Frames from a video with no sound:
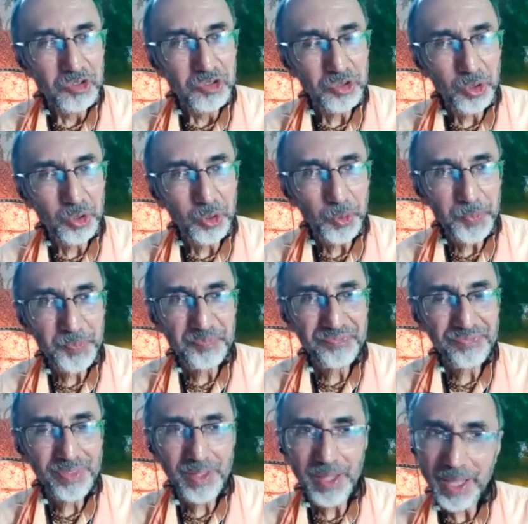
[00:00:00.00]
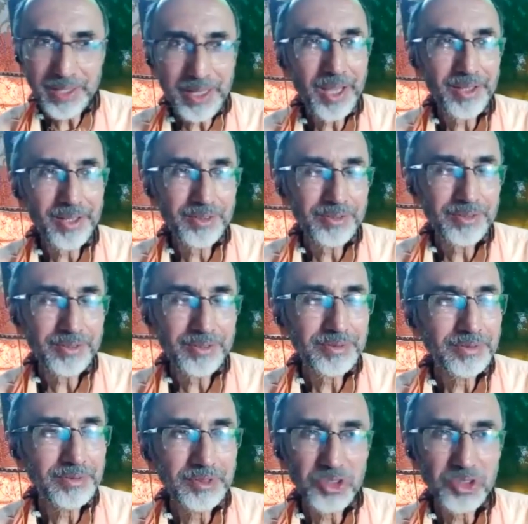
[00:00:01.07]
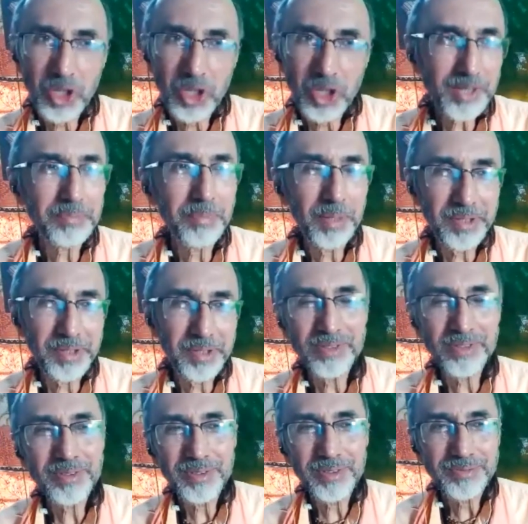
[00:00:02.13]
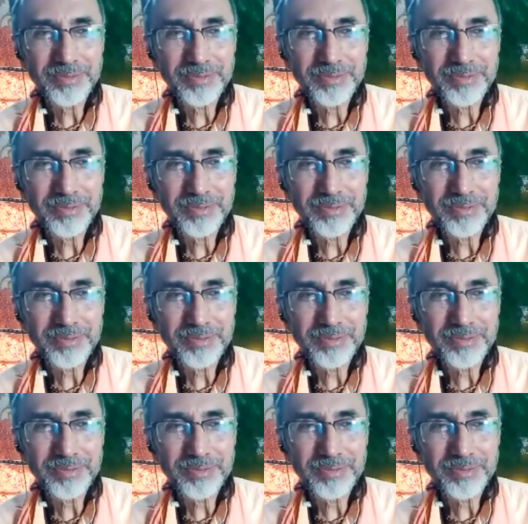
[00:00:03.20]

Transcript: So, again, dharmātmā means